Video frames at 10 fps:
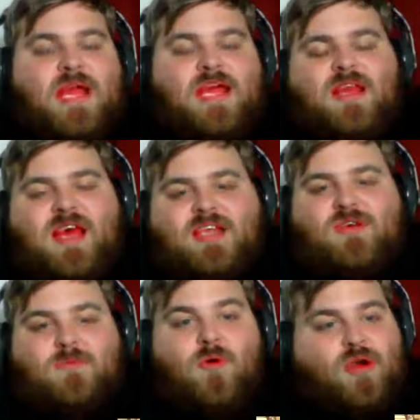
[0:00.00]
Heath
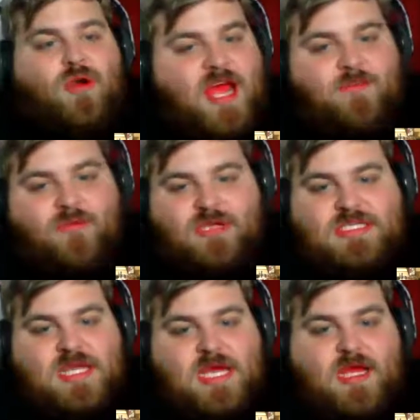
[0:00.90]
Ledger, Mark Hamill was
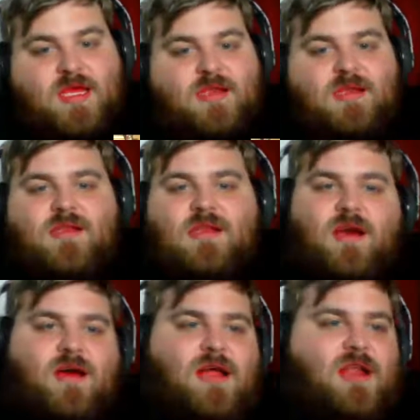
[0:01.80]
second.
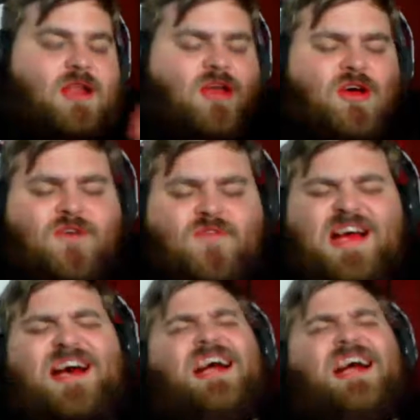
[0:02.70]
I love